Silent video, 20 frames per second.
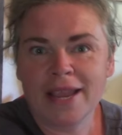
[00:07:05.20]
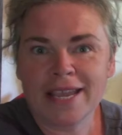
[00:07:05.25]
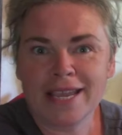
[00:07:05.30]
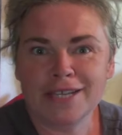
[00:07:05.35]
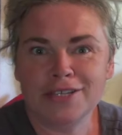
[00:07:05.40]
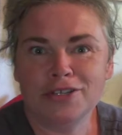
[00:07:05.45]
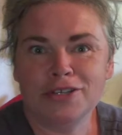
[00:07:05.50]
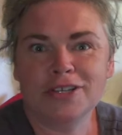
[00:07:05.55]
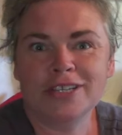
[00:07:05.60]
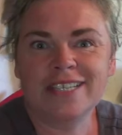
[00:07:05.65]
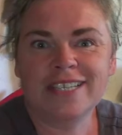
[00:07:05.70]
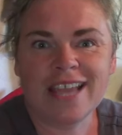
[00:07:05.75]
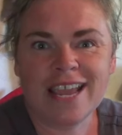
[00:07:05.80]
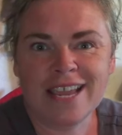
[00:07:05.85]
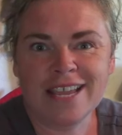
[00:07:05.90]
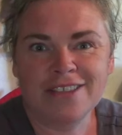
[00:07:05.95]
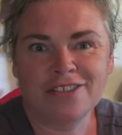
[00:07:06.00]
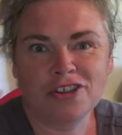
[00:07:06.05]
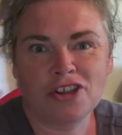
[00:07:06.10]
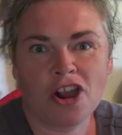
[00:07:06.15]
I guess you could
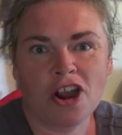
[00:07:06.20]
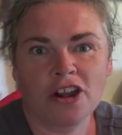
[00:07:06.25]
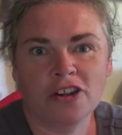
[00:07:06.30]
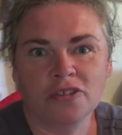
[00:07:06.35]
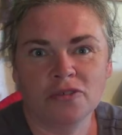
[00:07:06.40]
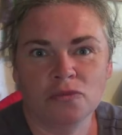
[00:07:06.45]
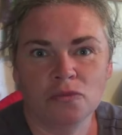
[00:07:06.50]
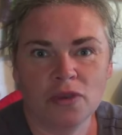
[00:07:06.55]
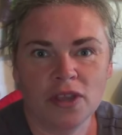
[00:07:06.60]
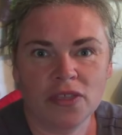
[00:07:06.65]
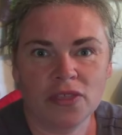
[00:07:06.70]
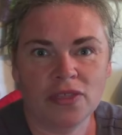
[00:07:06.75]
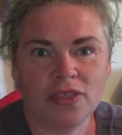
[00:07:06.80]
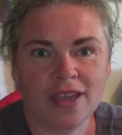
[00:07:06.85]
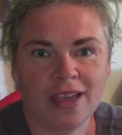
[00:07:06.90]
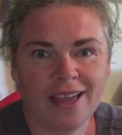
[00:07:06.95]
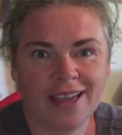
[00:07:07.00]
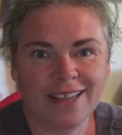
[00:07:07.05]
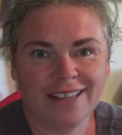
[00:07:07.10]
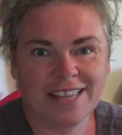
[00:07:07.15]
say, in the garden with
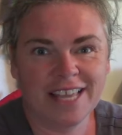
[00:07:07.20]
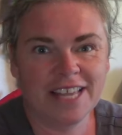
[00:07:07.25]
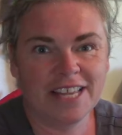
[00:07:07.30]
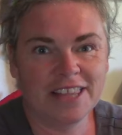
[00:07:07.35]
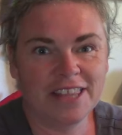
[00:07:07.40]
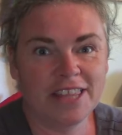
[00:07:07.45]
uh, the,